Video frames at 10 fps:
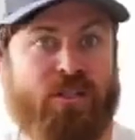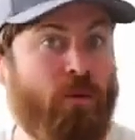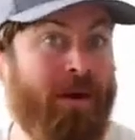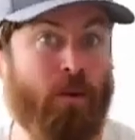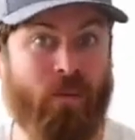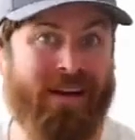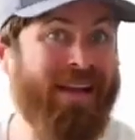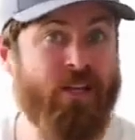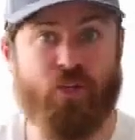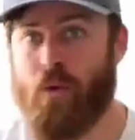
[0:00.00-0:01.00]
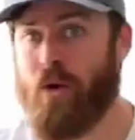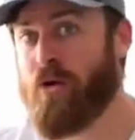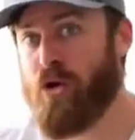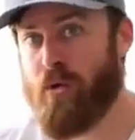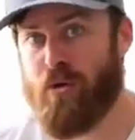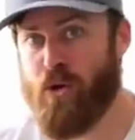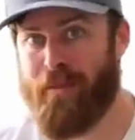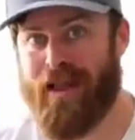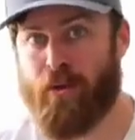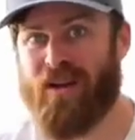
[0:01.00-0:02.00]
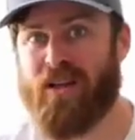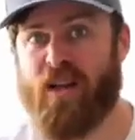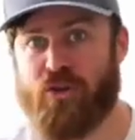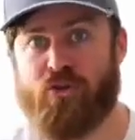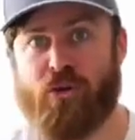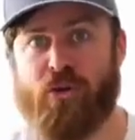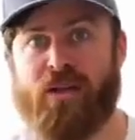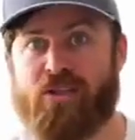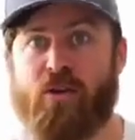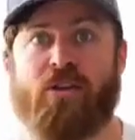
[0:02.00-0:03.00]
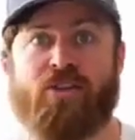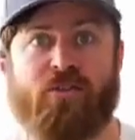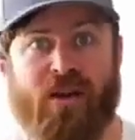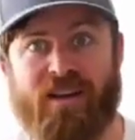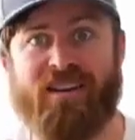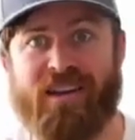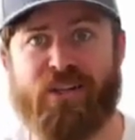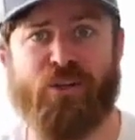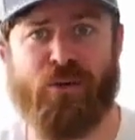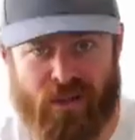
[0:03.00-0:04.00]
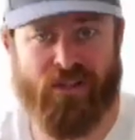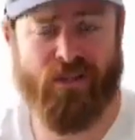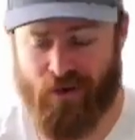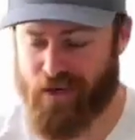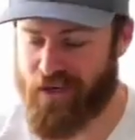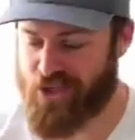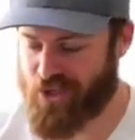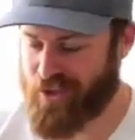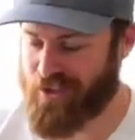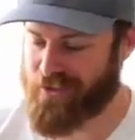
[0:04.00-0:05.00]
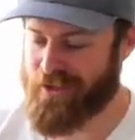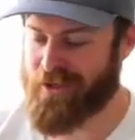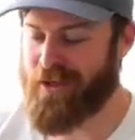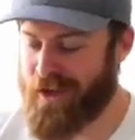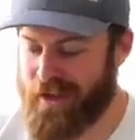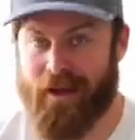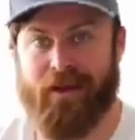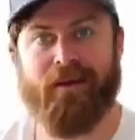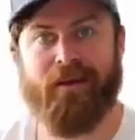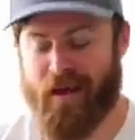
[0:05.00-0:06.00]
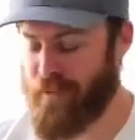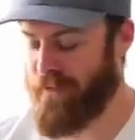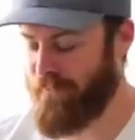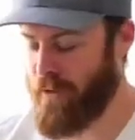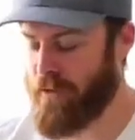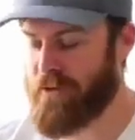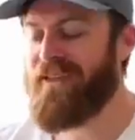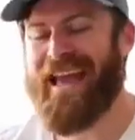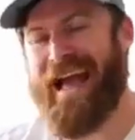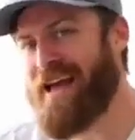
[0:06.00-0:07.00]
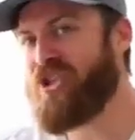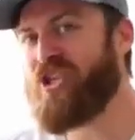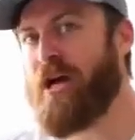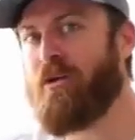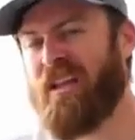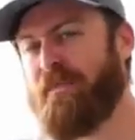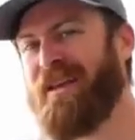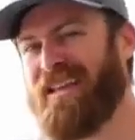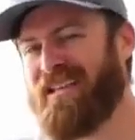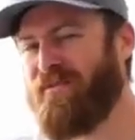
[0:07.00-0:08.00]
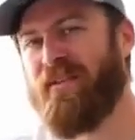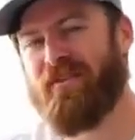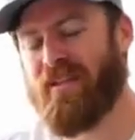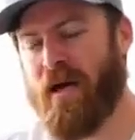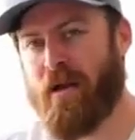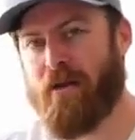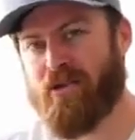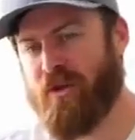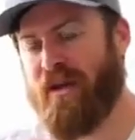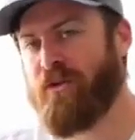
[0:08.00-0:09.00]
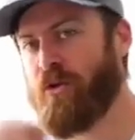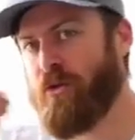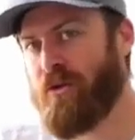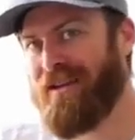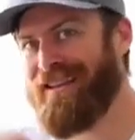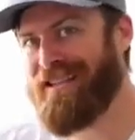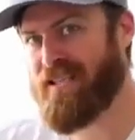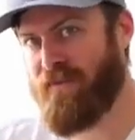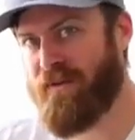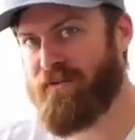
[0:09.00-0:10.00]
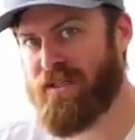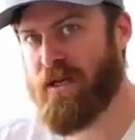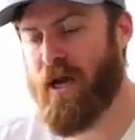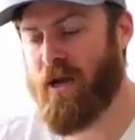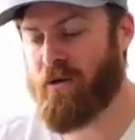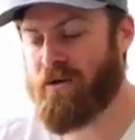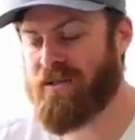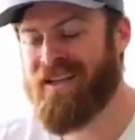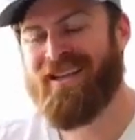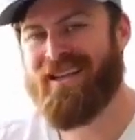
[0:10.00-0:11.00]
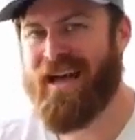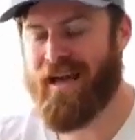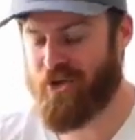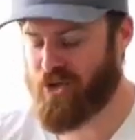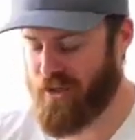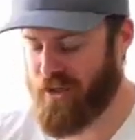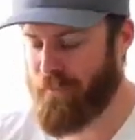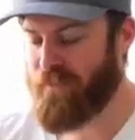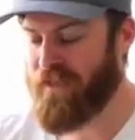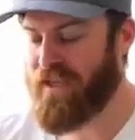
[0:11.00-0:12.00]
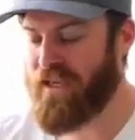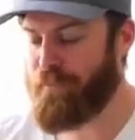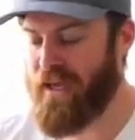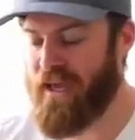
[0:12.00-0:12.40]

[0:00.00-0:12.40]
this no matter what age you are, no matter what country you're in, as long as you're not in Nigeria. Sorry, Nigerians. Again, not my fault. The cash out limit is $50, so you have to earn at least $50 to actually get